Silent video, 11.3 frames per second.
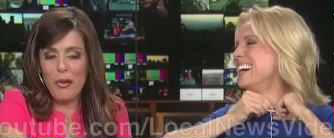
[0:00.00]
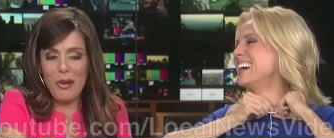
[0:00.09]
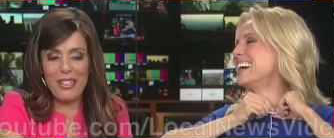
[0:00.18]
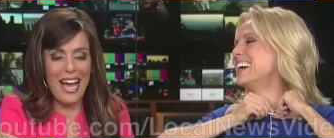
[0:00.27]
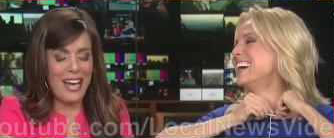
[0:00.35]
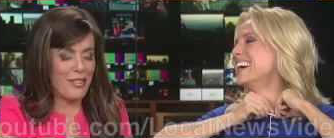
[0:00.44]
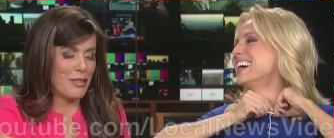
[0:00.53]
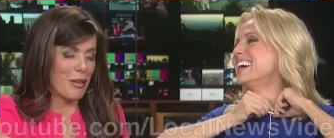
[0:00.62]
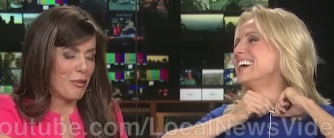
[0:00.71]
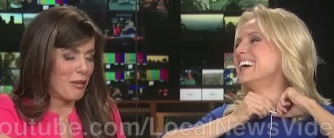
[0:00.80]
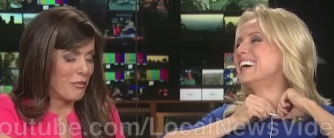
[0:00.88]
Speaker 1: award, I don't
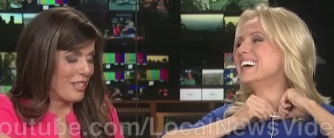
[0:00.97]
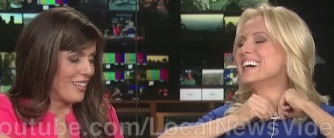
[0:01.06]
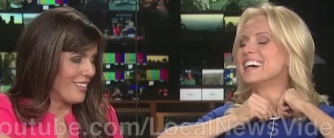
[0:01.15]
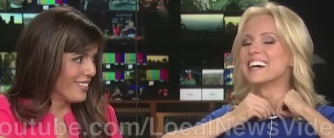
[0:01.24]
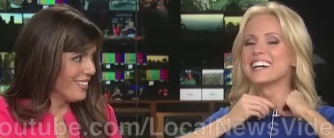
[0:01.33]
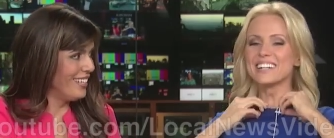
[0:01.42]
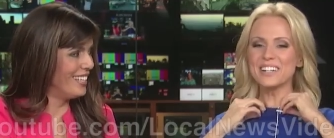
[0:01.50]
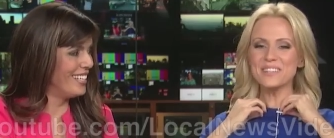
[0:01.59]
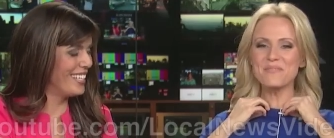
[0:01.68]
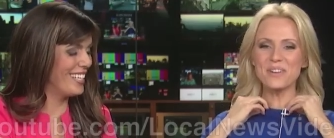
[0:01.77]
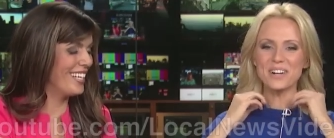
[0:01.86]
know what will.
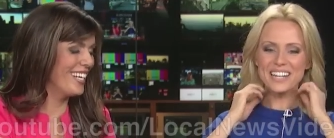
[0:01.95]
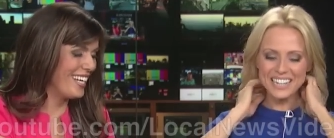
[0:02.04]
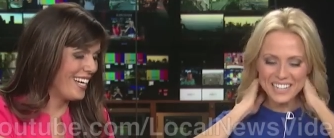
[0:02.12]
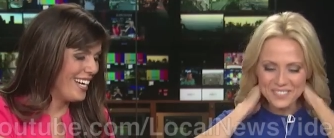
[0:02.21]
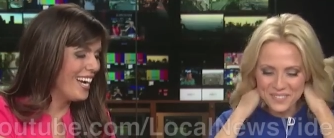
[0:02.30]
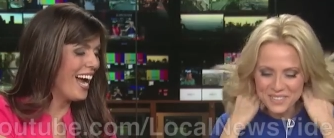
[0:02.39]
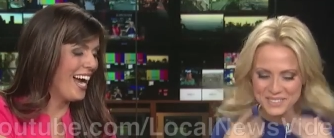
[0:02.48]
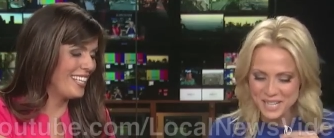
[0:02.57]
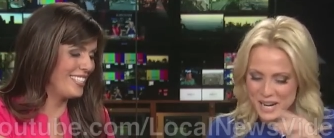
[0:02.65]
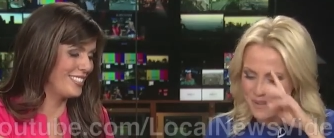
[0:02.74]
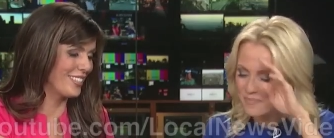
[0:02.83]
Good morning, in for
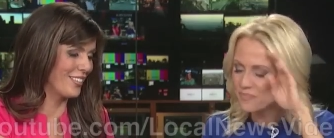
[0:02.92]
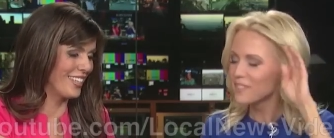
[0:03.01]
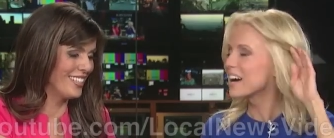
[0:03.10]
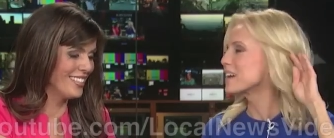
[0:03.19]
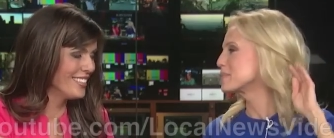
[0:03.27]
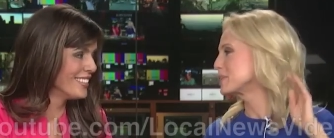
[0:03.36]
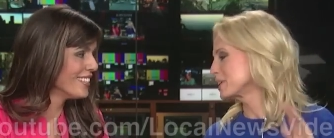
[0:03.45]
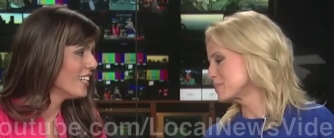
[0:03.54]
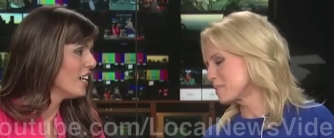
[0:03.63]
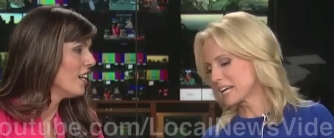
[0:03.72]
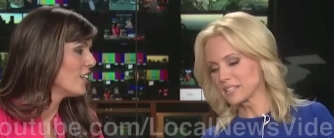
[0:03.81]
Sam. How you doing? I'm
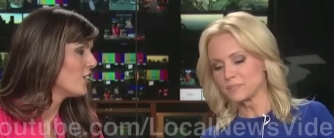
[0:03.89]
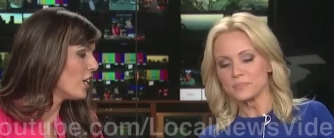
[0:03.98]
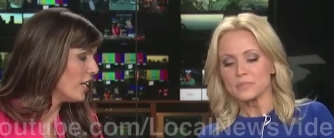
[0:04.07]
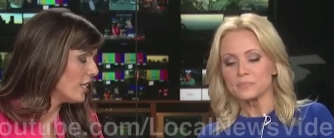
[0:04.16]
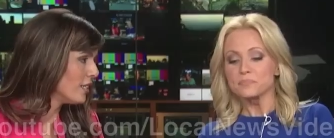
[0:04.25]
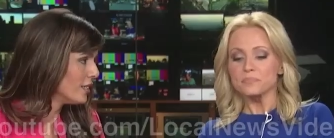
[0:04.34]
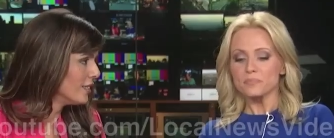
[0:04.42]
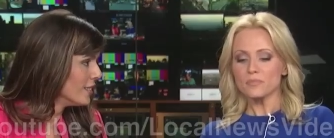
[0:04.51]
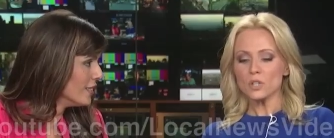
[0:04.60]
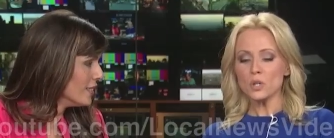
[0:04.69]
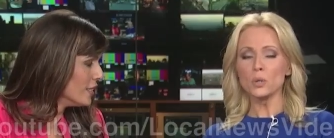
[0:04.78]
good, Megan. Good.
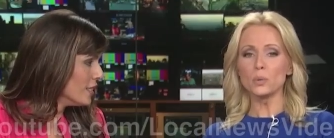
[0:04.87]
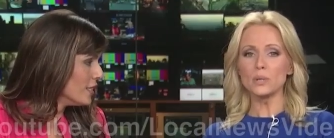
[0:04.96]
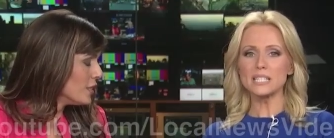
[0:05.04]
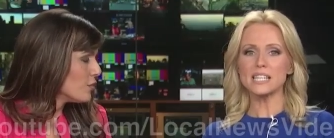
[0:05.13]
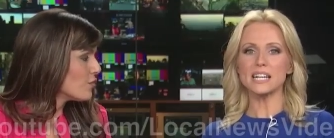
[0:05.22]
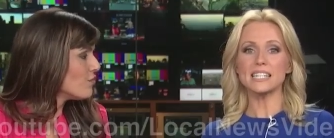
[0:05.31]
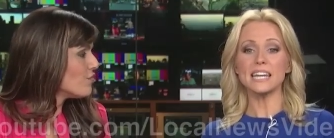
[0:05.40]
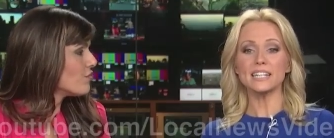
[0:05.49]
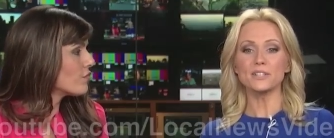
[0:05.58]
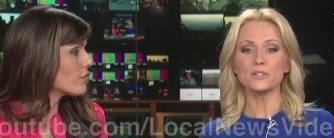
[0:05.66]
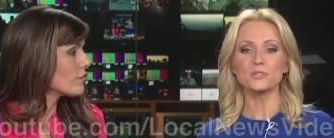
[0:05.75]
Who is
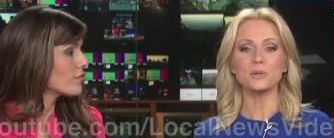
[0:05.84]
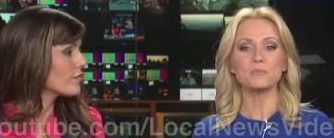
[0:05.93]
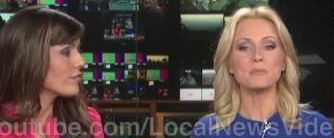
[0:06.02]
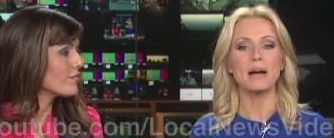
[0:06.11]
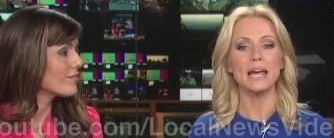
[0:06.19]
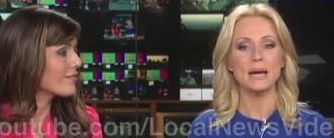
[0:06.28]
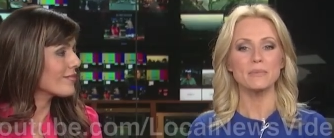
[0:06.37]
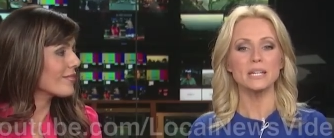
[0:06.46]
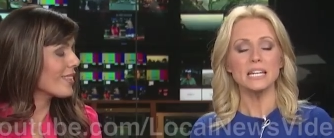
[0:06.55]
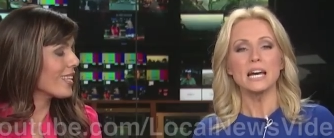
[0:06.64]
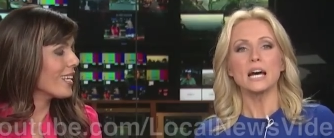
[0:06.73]
taking a little trip to
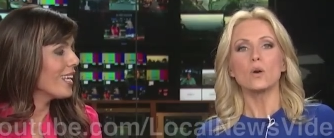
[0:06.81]
Miami.